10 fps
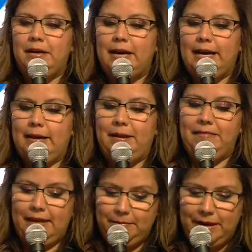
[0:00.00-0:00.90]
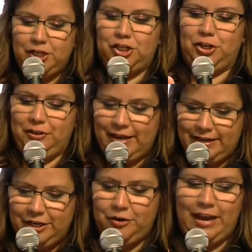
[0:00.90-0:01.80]
and they made sure
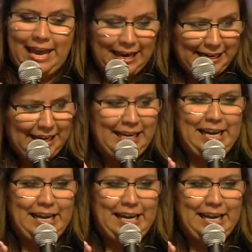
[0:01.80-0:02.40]
that, Annie